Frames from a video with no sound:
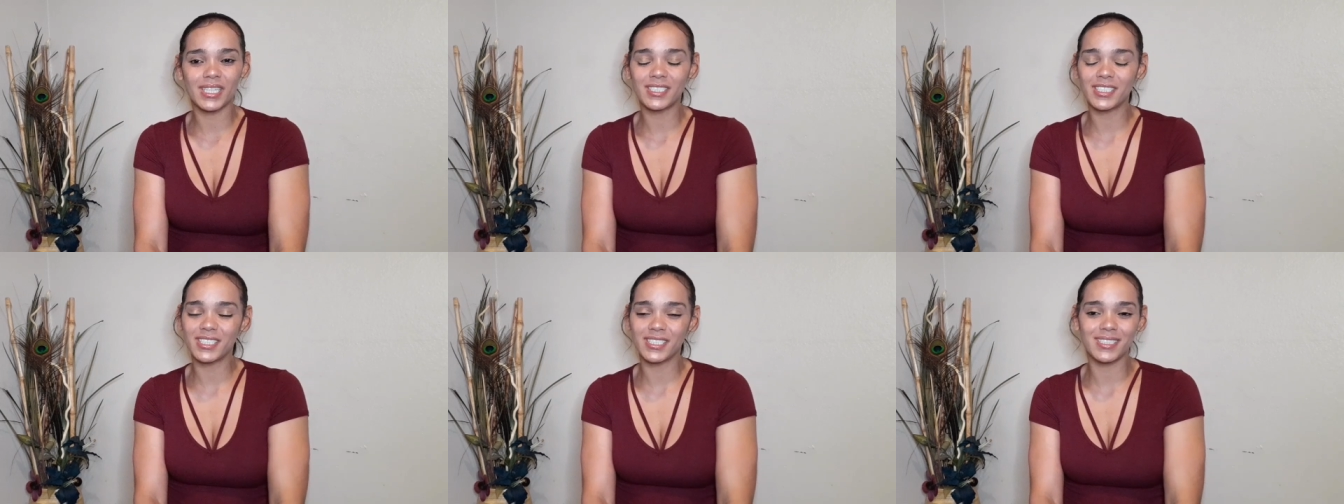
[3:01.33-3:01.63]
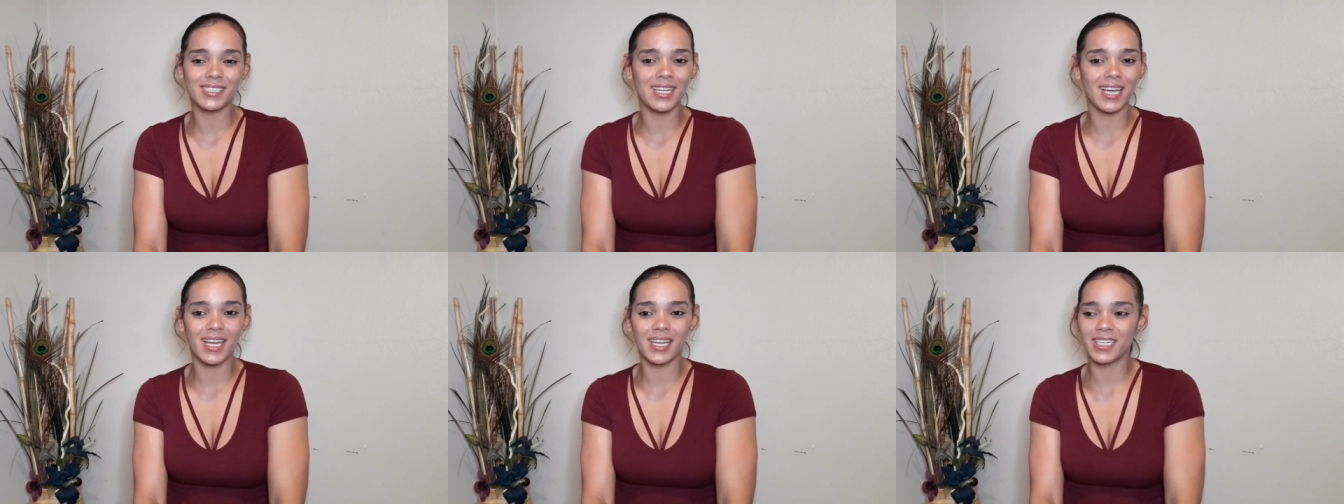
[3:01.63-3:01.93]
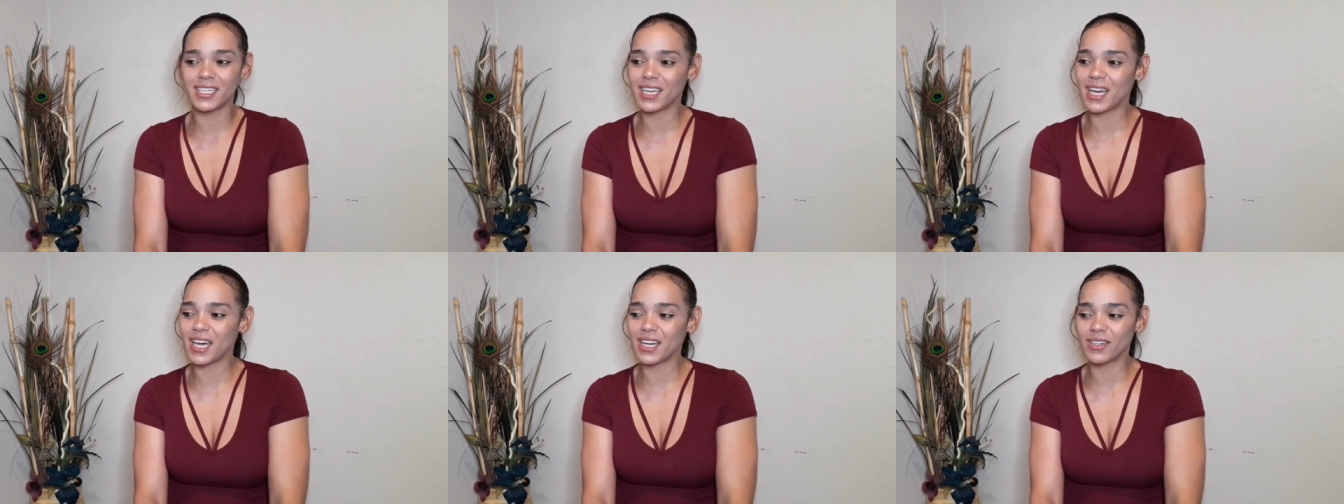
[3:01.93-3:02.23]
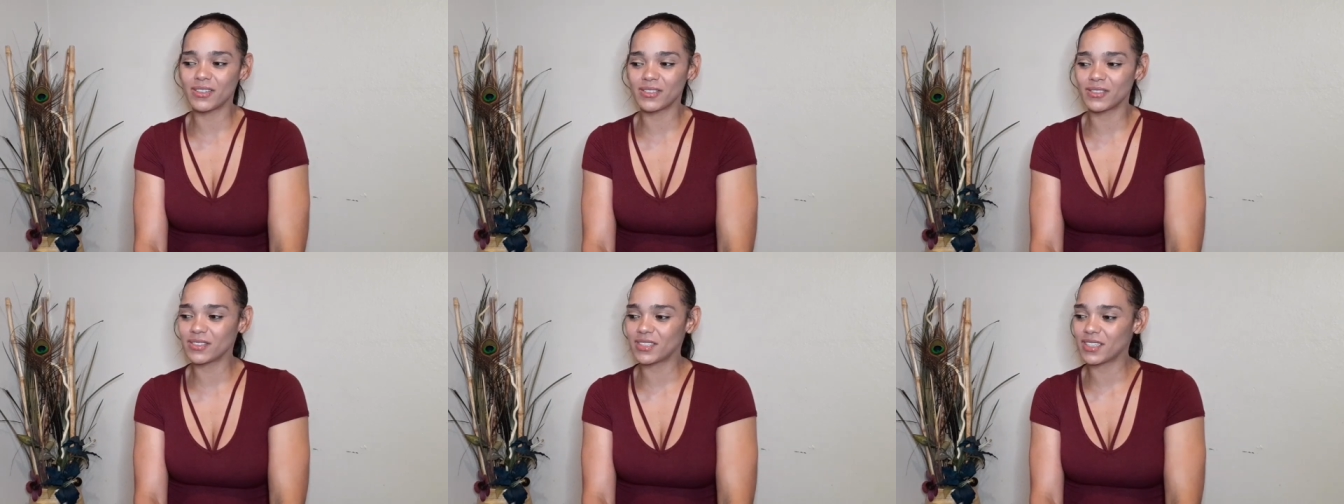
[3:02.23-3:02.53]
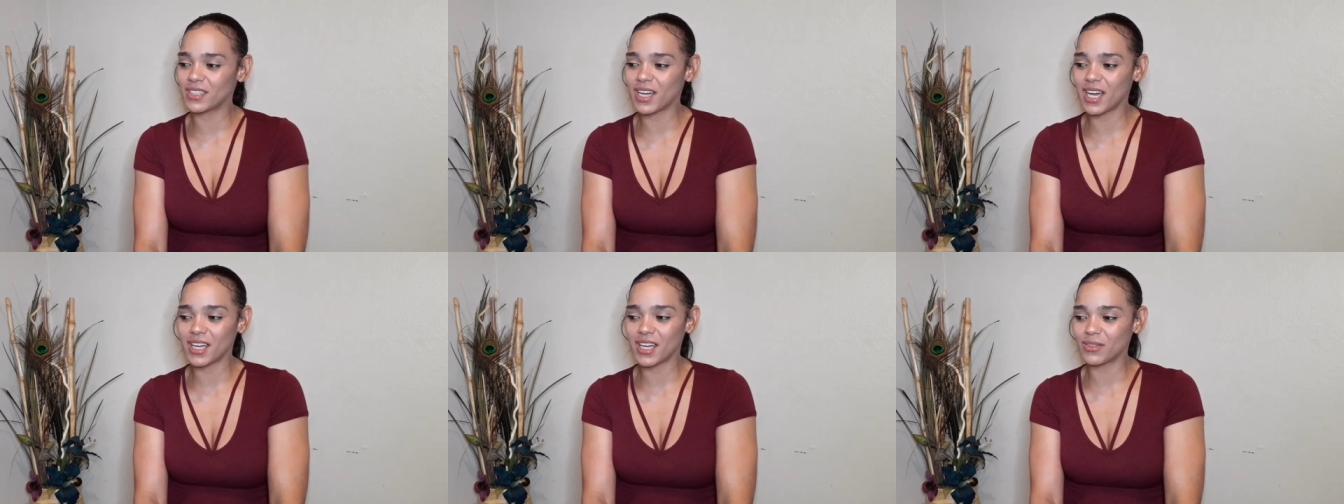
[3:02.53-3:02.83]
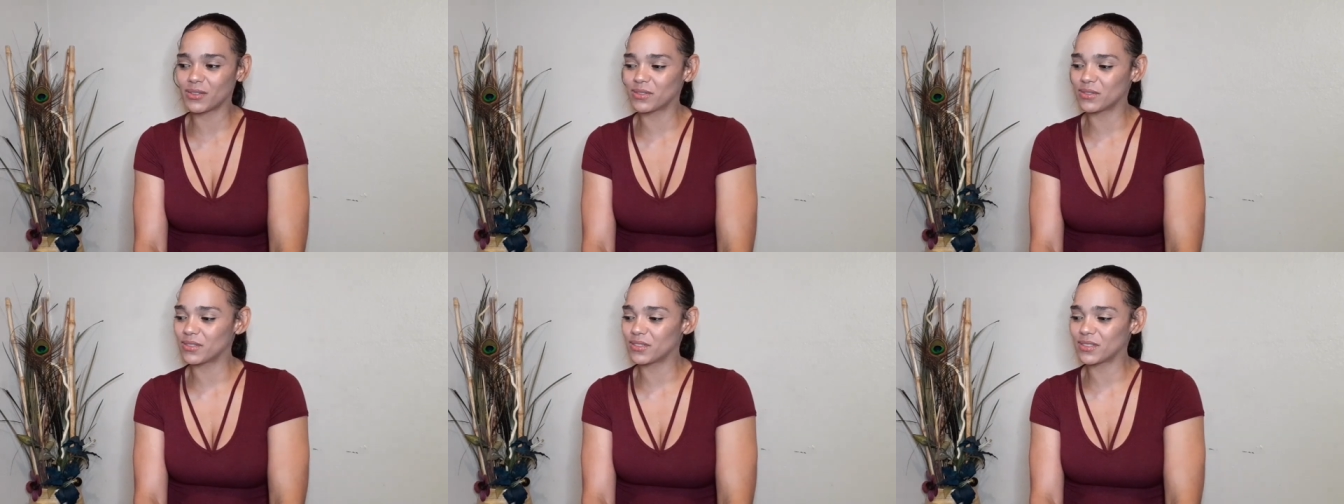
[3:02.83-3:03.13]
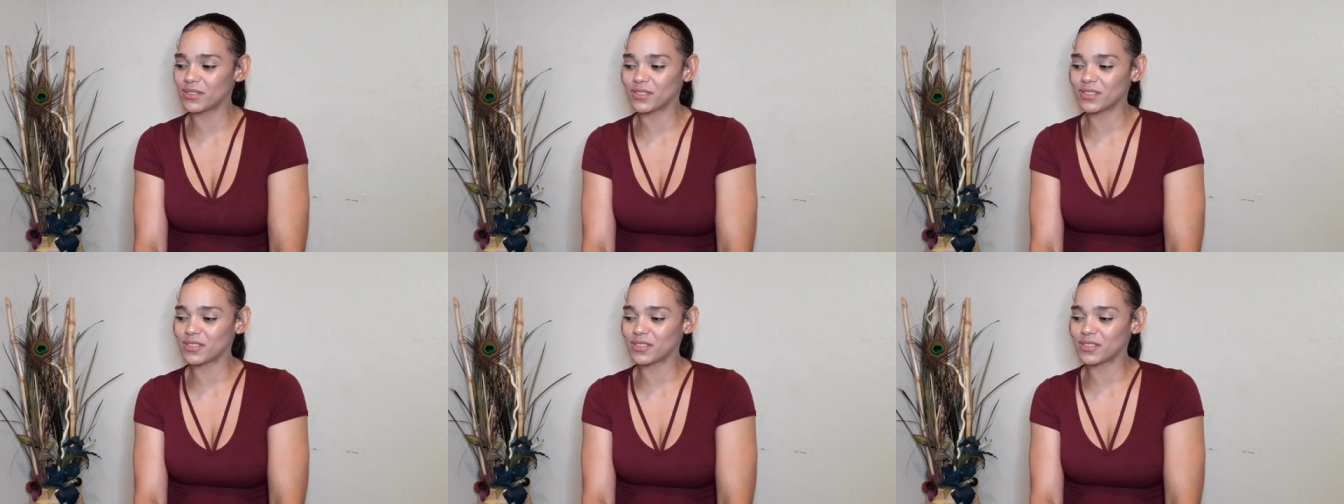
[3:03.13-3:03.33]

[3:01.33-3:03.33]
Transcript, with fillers: that's just not, I don't, I don't,